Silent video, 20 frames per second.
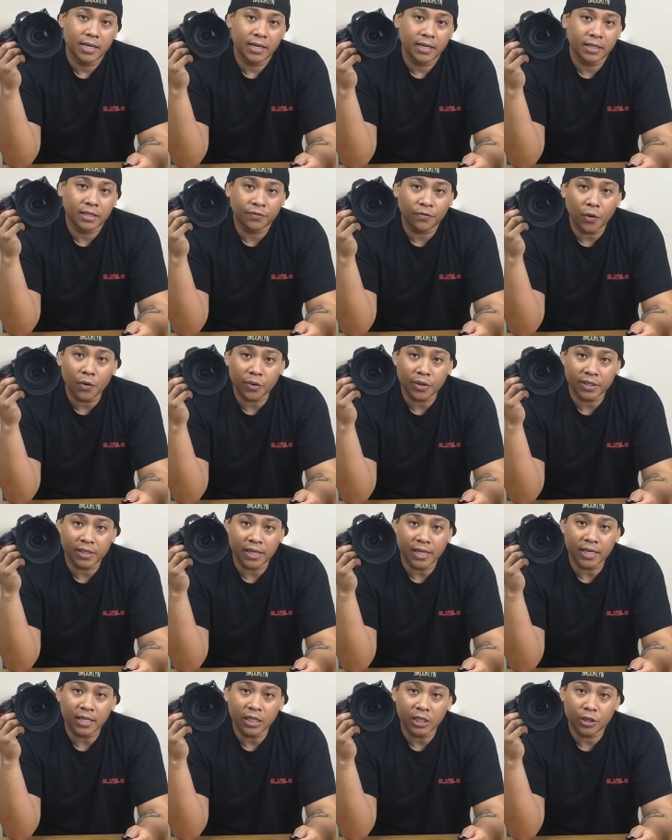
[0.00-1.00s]
it's
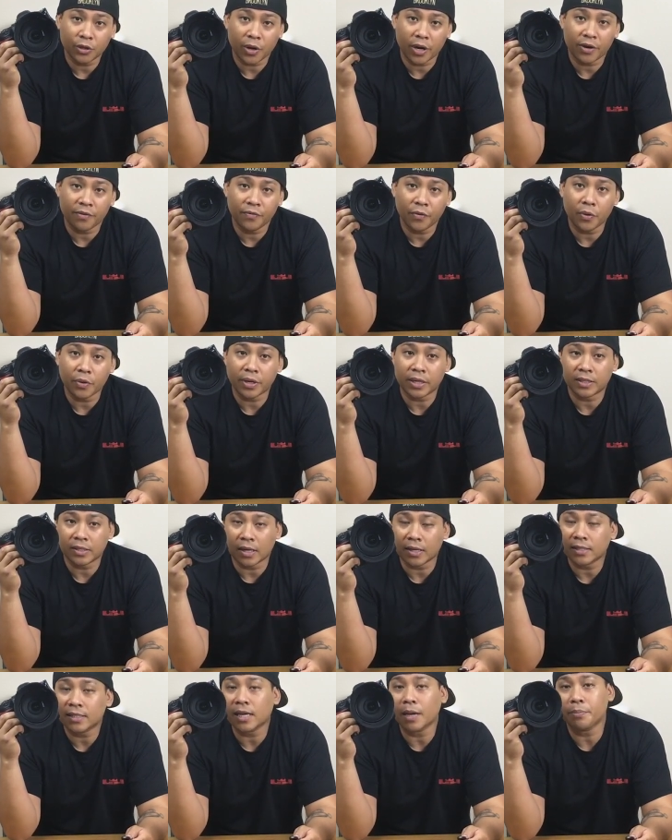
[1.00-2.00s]
focusing, trying to focus
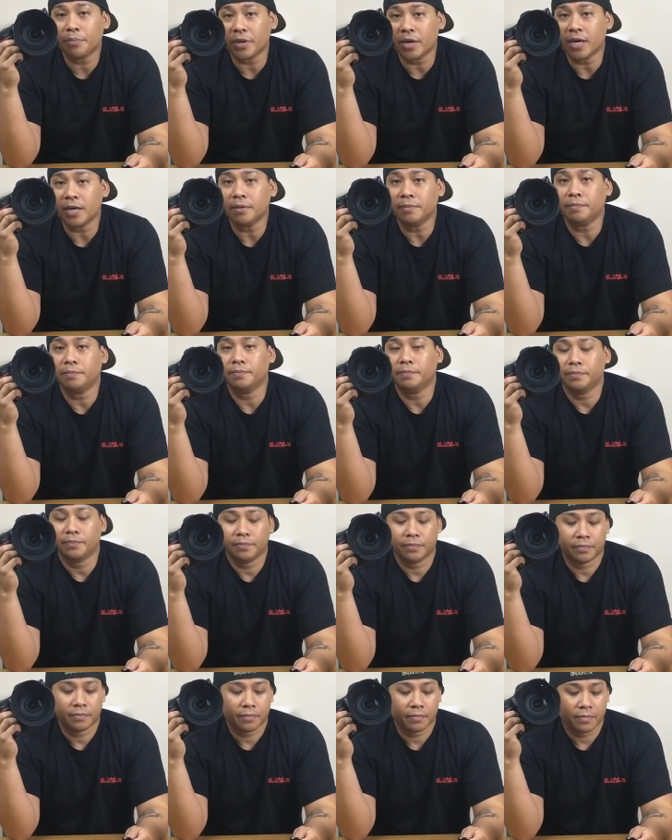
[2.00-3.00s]
on something.
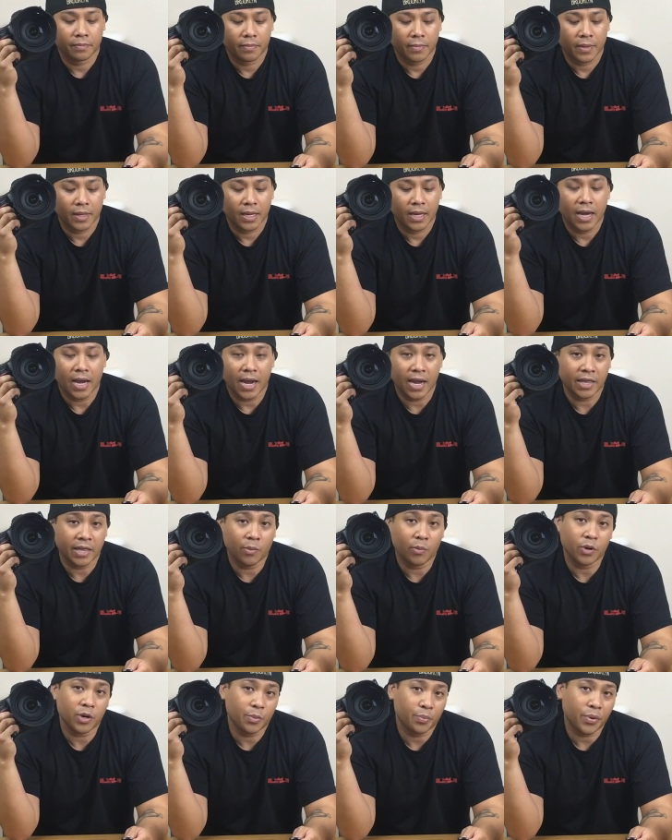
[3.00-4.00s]
And
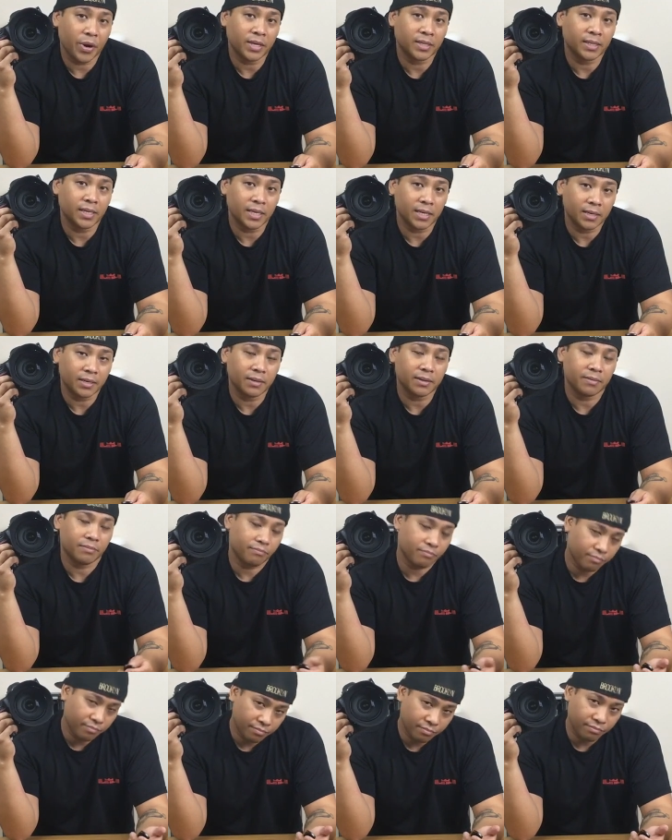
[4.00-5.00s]
then when you press it,
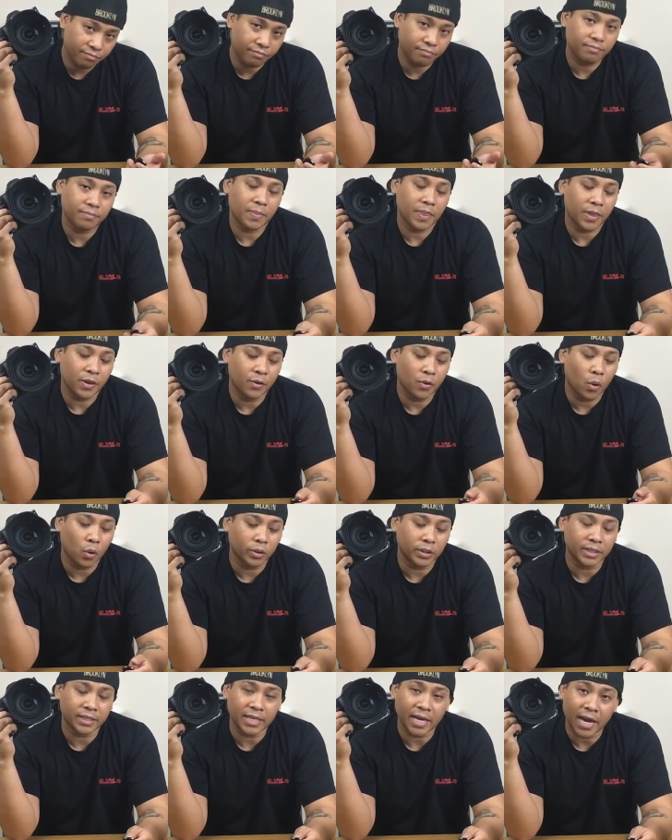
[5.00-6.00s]
you
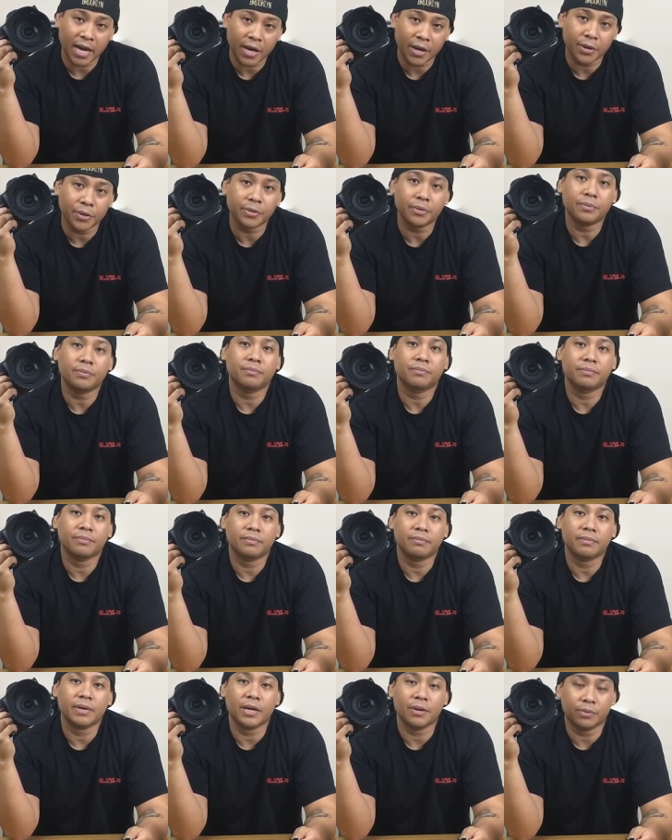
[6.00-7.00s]
hold it down,
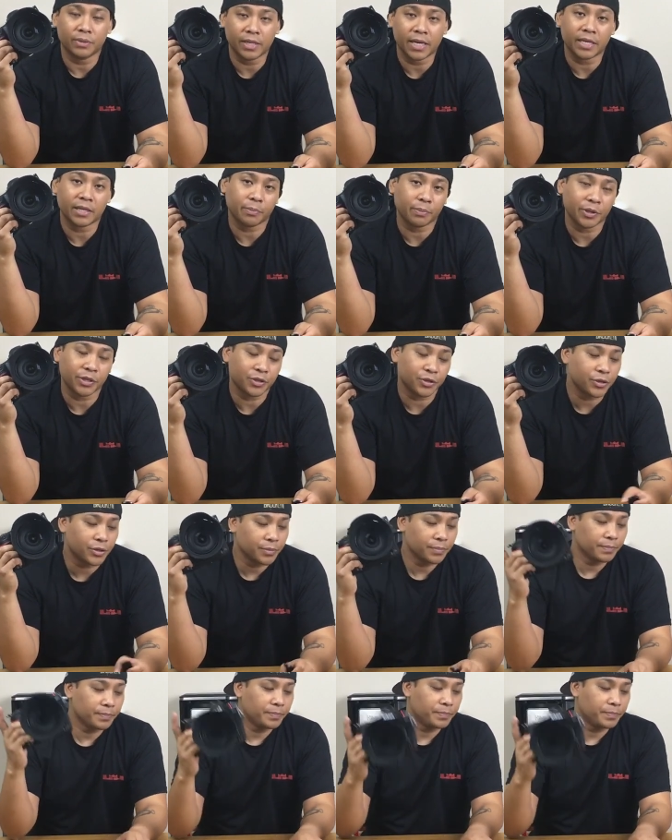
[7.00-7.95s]
it will take the picture.